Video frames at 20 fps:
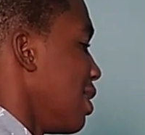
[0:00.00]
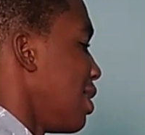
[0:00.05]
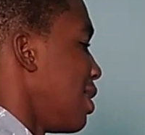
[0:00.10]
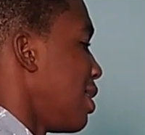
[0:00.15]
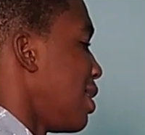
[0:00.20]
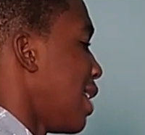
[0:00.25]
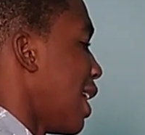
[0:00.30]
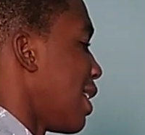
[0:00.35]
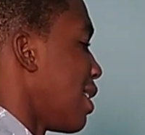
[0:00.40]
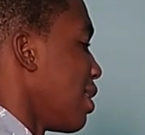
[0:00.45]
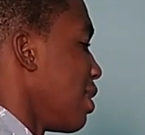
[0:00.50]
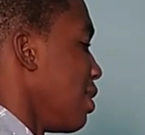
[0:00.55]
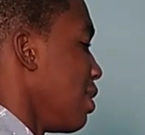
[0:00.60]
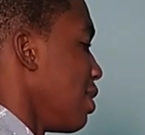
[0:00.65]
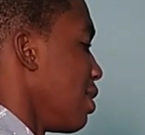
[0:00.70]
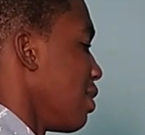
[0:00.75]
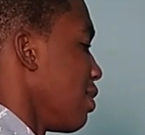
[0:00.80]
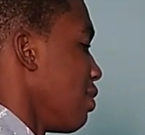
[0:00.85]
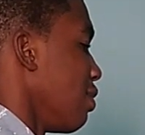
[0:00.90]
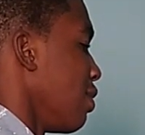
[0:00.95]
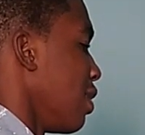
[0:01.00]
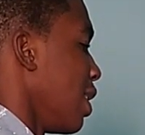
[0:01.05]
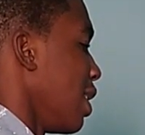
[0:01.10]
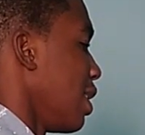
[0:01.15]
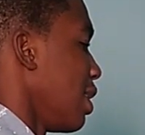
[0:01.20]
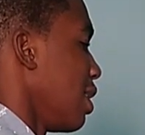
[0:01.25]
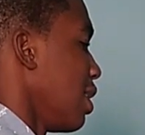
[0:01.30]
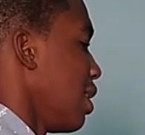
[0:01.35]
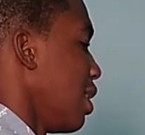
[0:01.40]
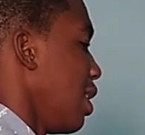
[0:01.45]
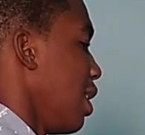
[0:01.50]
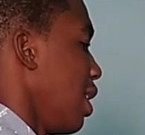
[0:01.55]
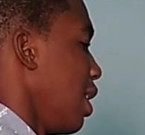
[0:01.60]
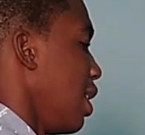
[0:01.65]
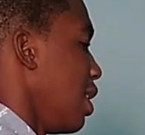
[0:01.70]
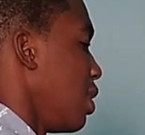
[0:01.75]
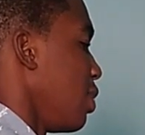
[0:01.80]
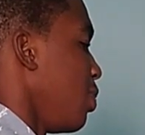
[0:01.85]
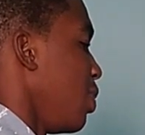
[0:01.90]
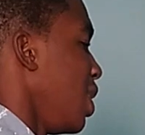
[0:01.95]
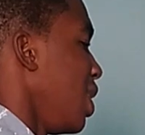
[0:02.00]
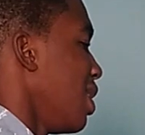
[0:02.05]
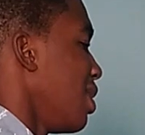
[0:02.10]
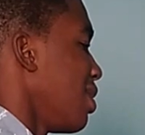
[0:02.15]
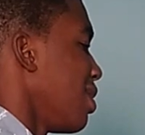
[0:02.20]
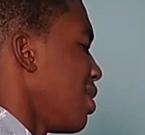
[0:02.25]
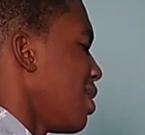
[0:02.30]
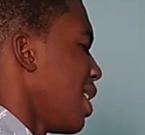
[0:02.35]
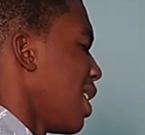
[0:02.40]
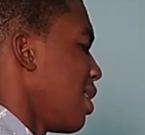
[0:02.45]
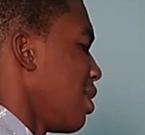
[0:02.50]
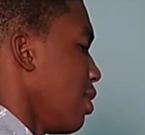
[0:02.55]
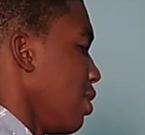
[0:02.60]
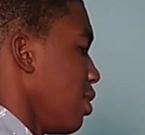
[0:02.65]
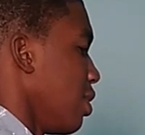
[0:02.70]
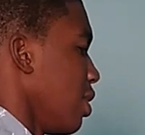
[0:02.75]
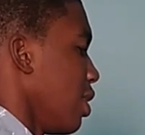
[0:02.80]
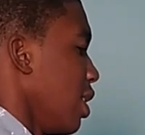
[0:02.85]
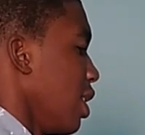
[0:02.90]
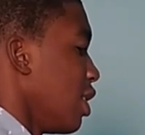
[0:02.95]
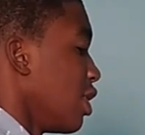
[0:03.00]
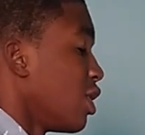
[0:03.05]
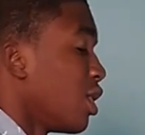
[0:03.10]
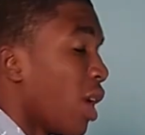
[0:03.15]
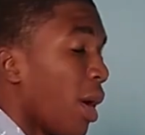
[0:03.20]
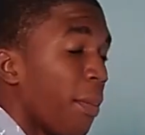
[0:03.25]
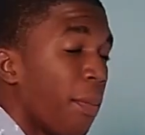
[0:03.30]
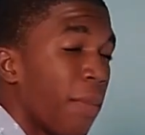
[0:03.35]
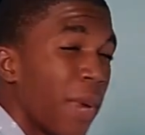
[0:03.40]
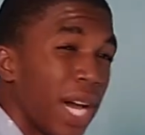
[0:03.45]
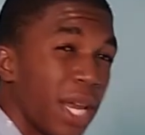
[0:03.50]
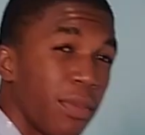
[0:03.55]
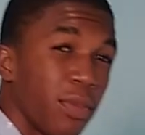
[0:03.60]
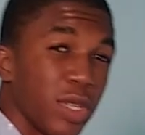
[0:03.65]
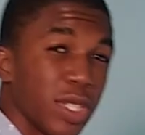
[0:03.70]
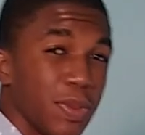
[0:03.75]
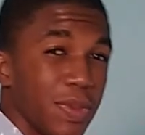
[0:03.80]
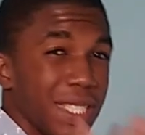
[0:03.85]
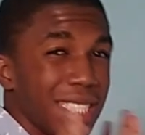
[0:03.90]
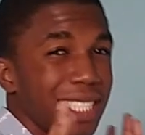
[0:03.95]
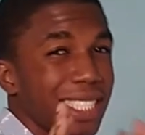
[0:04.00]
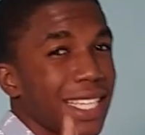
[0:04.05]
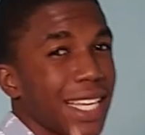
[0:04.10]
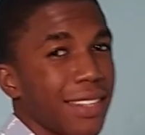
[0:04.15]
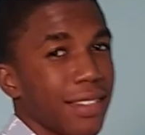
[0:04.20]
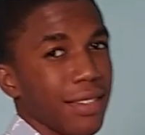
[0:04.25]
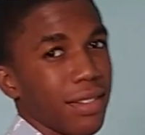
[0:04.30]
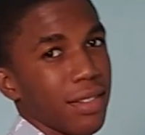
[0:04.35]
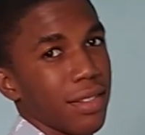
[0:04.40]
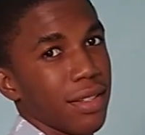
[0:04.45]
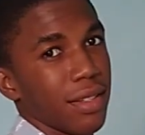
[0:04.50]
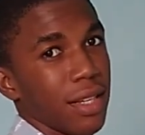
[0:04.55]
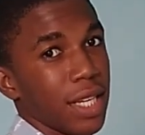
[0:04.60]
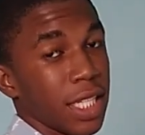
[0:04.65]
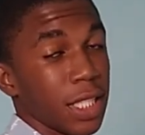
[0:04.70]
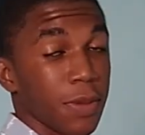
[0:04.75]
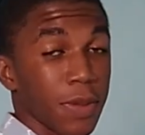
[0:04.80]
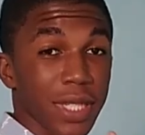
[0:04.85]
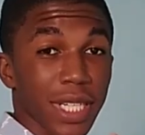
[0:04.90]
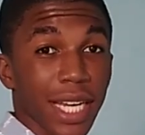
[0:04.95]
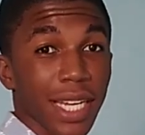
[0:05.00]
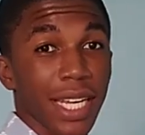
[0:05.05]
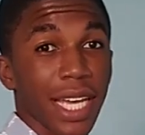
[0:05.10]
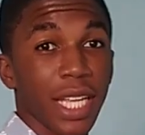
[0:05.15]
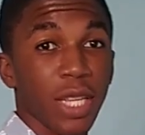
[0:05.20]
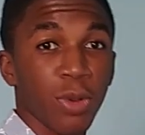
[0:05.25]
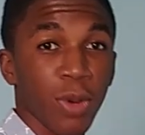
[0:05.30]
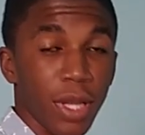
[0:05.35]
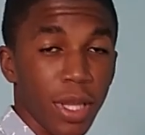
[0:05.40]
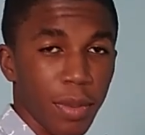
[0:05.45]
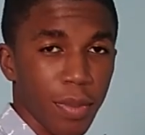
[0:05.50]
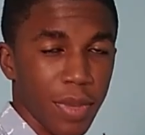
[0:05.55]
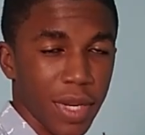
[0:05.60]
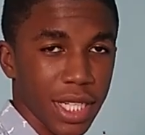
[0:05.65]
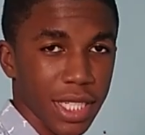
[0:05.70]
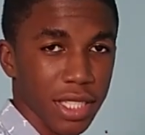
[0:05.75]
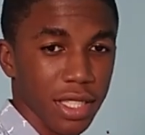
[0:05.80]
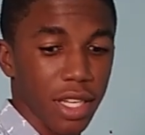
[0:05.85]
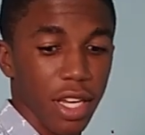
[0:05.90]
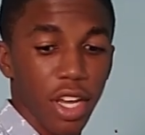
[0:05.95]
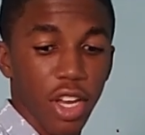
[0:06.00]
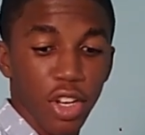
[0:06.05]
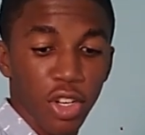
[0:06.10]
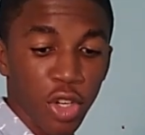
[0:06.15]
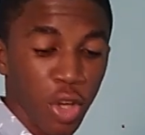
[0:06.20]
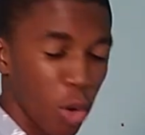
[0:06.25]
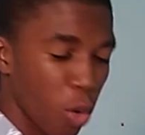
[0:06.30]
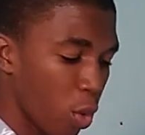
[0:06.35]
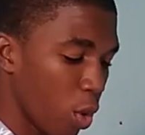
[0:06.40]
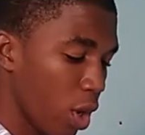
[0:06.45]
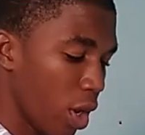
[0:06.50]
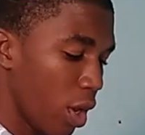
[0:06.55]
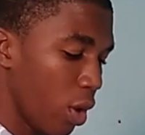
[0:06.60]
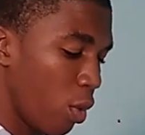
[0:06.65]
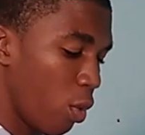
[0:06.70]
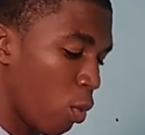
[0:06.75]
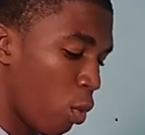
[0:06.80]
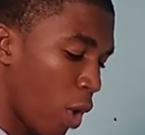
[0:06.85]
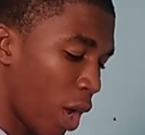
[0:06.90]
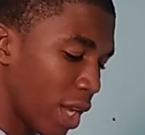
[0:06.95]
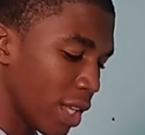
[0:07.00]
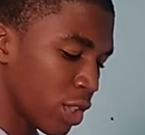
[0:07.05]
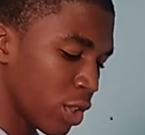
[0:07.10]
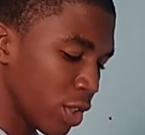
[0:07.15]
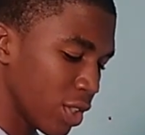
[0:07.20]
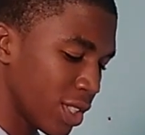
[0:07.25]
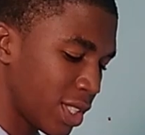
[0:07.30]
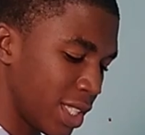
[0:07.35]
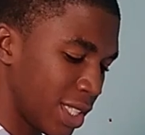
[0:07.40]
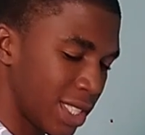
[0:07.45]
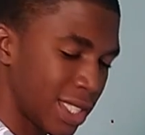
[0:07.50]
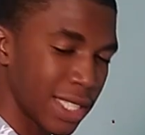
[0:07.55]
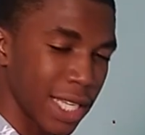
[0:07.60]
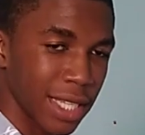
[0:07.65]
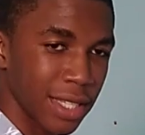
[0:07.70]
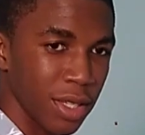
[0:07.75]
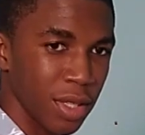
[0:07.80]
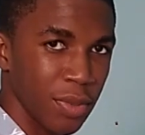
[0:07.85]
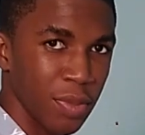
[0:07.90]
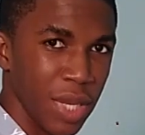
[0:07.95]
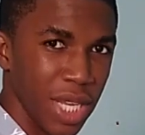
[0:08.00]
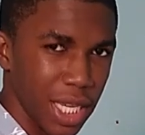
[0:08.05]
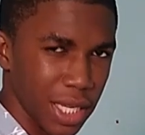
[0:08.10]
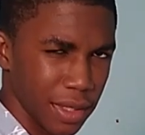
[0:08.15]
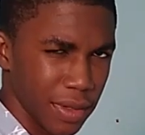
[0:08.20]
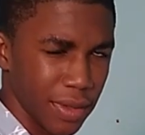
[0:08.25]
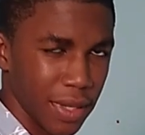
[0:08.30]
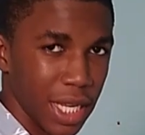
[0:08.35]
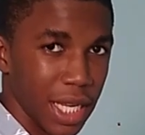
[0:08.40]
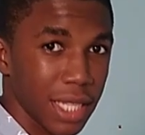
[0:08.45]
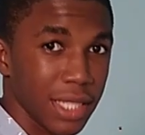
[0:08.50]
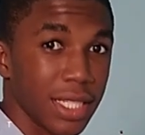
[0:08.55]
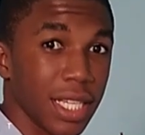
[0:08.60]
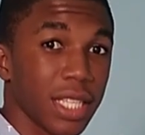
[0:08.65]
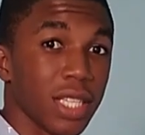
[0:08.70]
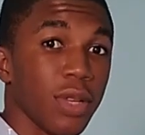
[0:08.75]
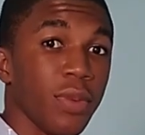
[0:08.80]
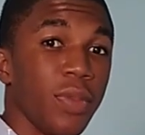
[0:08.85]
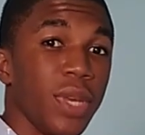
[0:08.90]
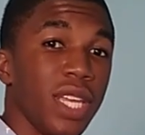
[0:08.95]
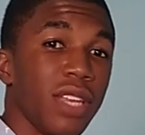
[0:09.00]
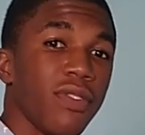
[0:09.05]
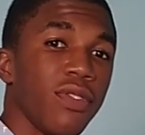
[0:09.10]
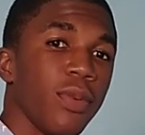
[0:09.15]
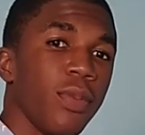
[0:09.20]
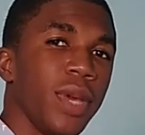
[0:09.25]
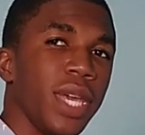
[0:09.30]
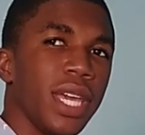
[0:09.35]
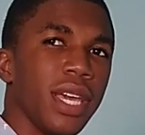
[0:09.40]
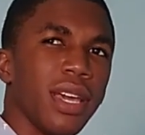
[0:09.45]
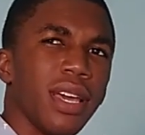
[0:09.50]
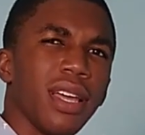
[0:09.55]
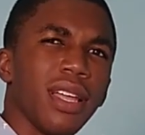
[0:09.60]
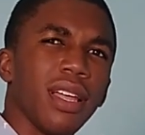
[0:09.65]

settled, right? Being settled. So a man must be settled, especially in a dwelling place. Now, what does this settle mean? Settle means to be